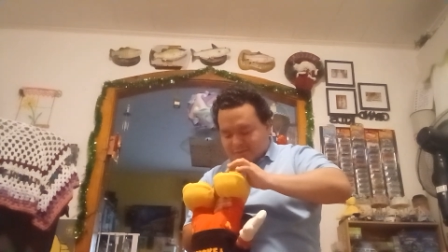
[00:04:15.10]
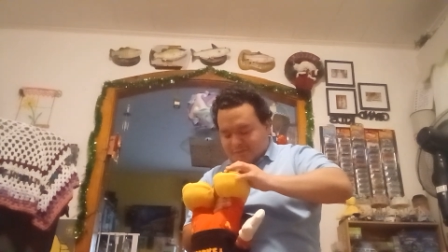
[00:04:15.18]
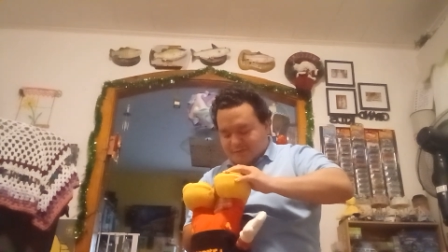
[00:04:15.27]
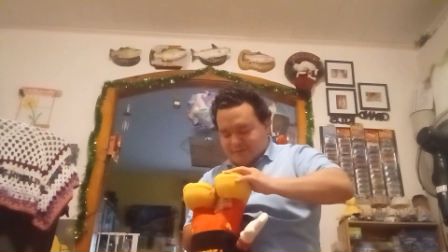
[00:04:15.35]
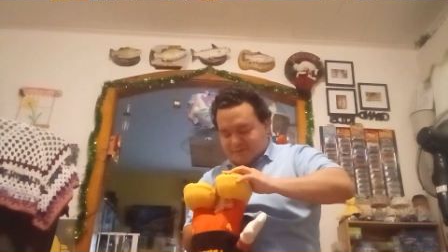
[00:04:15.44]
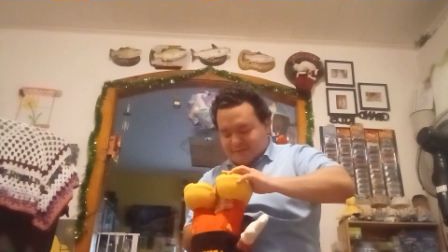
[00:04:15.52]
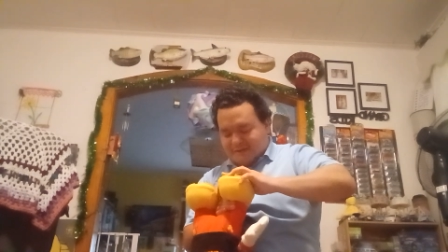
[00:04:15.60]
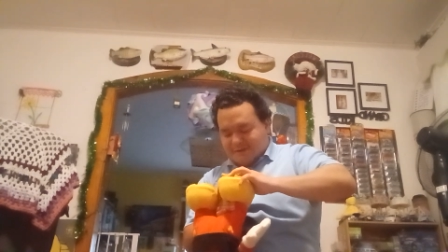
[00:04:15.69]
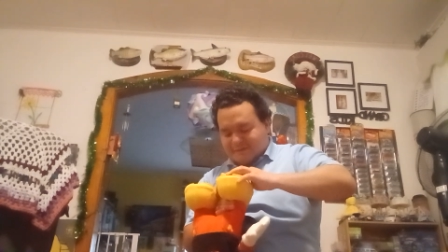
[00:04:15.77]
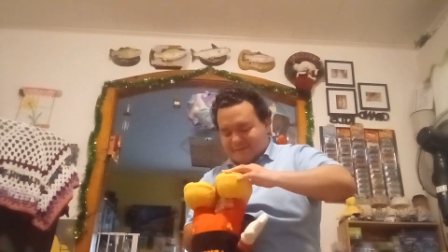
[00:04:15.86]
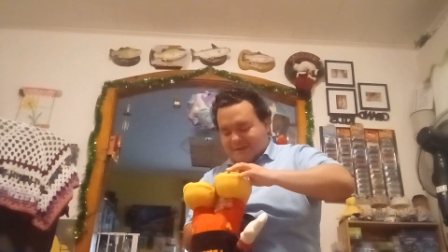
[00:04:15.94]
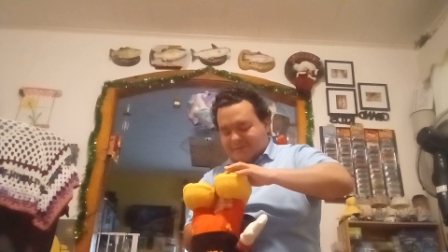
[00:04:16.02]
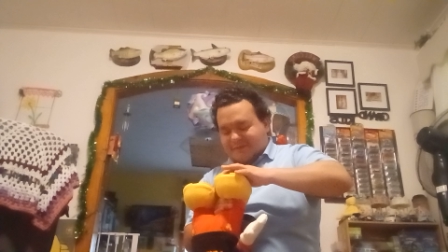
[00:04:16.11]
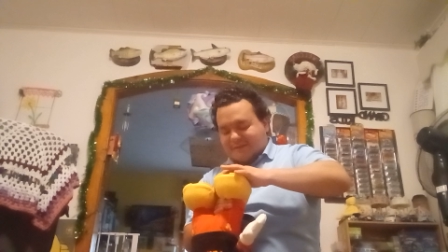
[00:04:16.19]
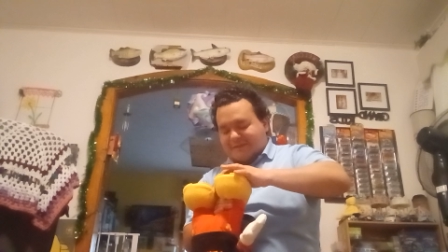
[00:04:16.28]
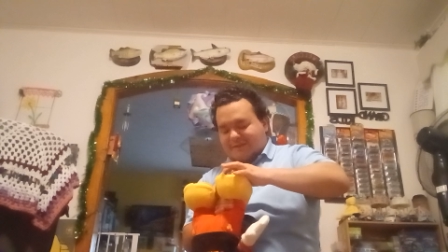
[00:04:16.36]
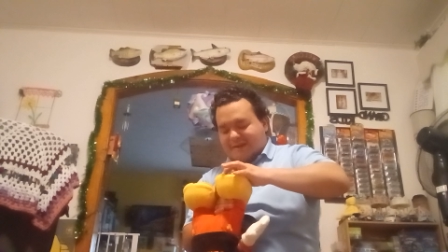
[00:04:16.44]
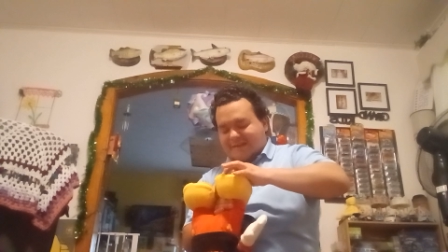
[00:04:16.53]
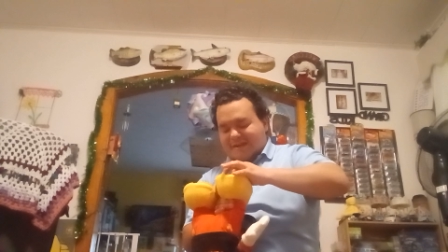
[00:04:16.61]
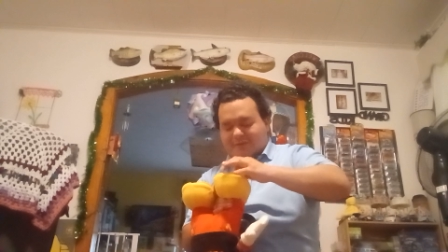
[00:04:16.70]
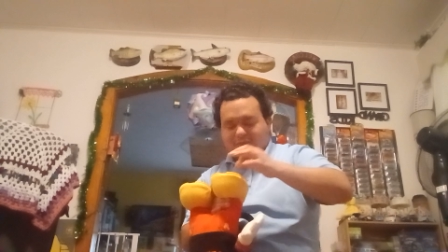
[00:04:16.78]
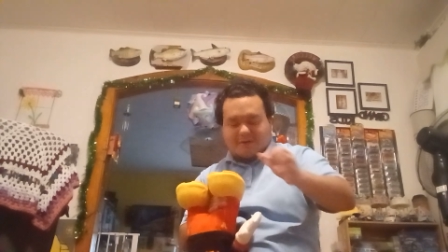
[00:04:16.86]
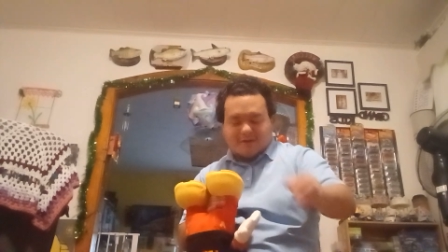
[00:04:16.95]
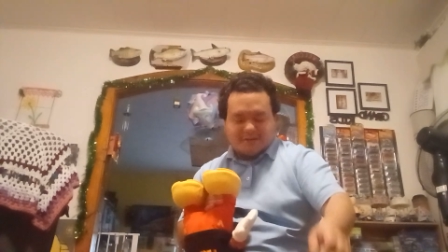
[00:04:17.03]
I won't know what that one sounds like till I
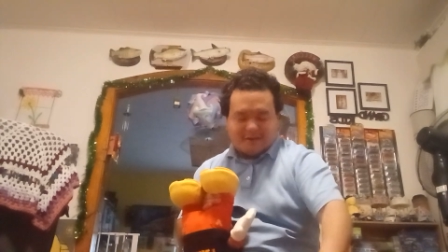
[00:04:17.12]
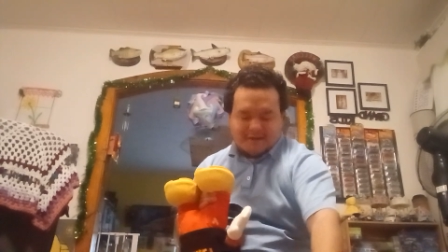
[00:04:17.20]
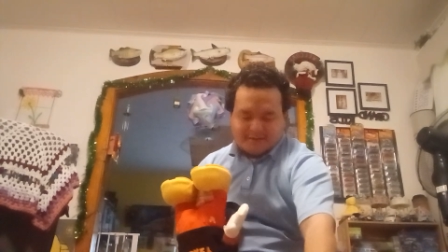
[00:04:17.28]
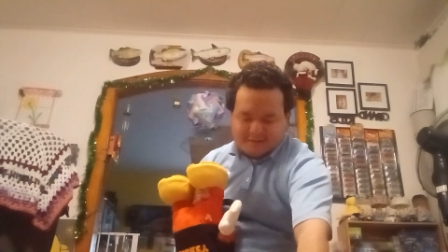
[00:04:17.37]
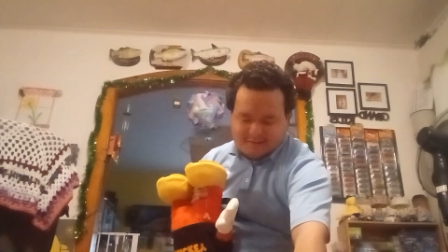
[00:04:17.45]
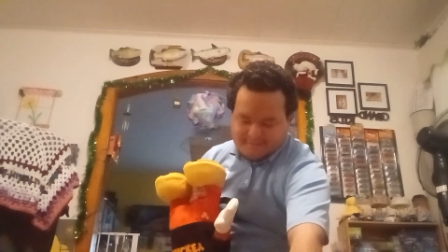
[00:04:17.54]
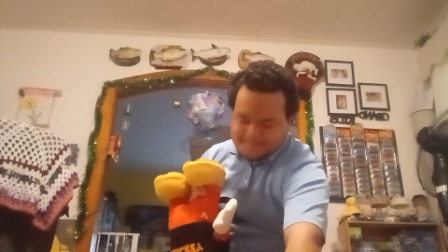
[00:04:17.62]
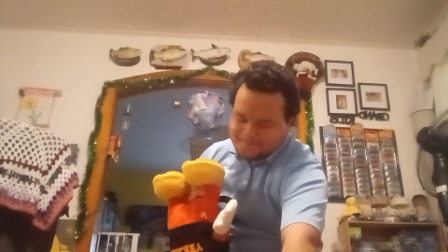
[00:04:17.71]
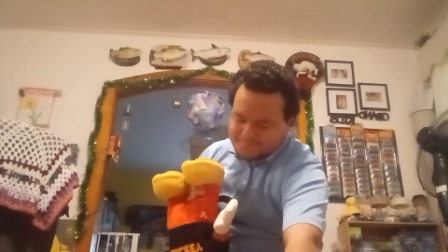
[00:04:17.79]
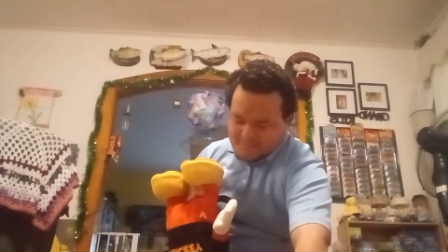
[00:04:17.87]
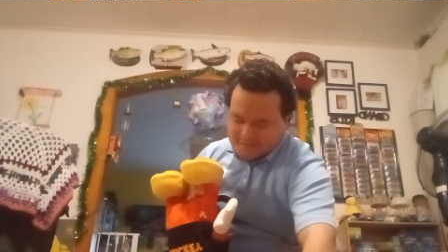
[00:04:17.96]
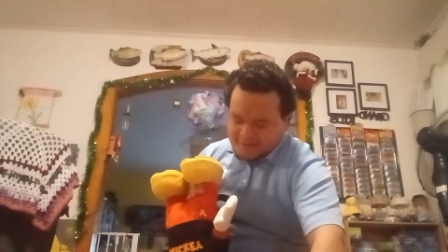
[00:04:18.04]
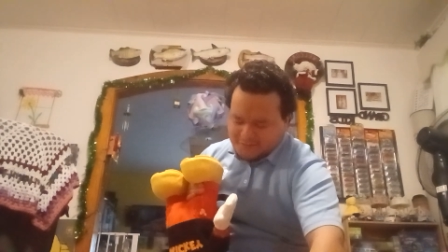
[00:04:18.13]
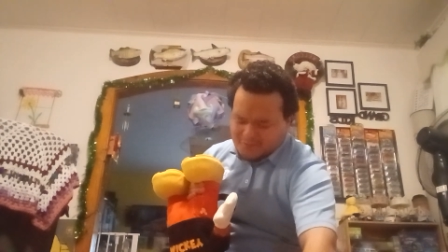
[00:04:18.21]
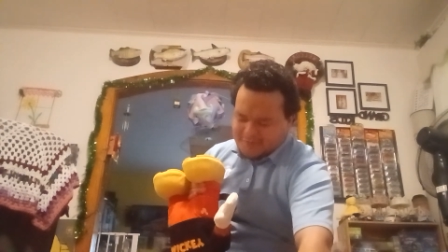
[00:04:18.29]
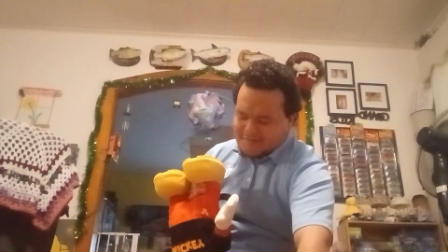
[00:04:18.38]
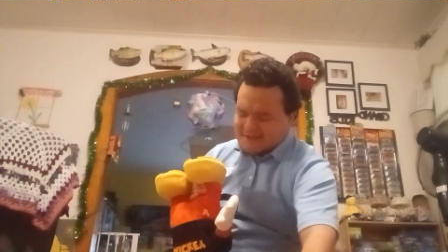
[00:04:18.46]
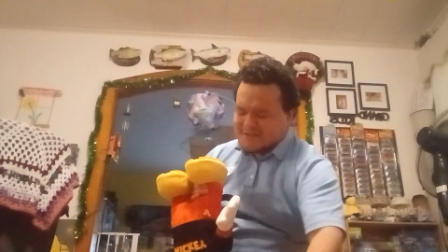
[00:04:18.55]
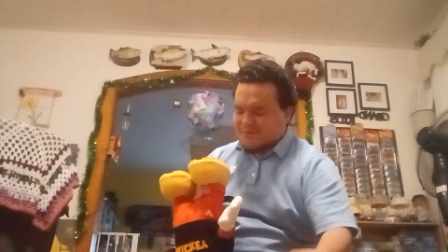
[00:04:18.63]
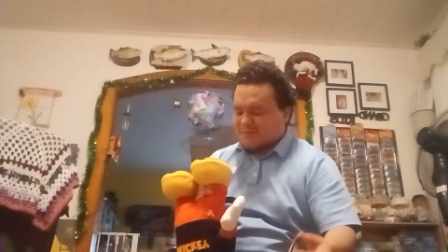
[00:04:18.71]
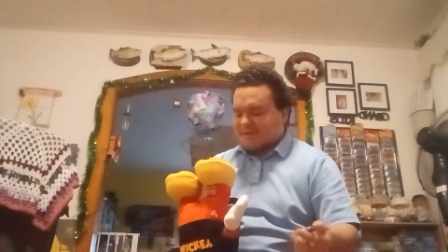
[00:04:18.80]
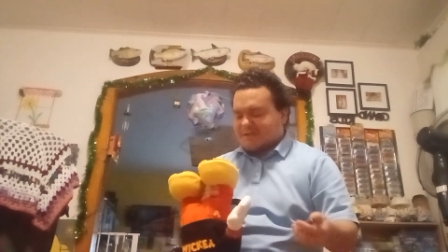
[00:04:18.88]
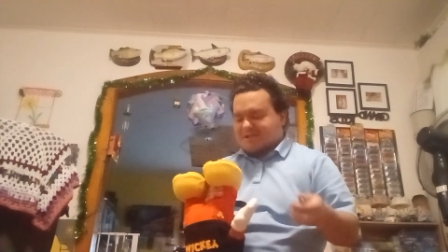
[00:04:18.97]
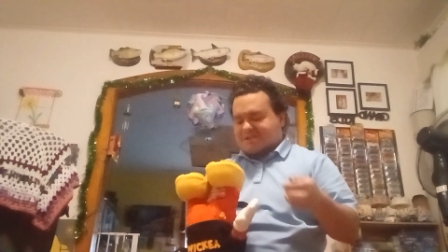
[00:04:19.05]
get one. And this one was actually
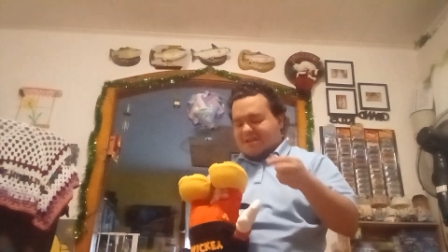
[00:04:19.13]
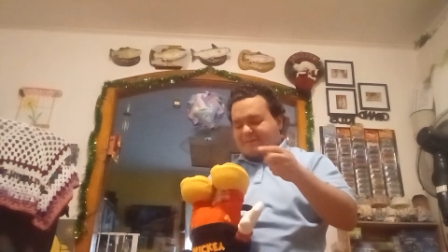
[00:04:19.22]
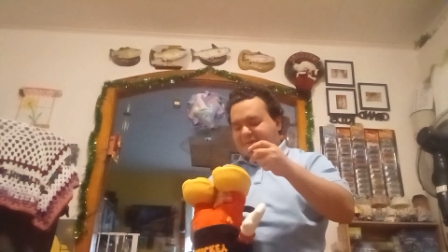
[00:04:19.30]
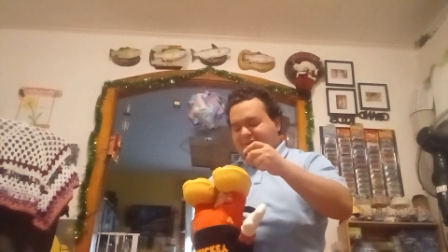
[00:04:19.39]
really cheap.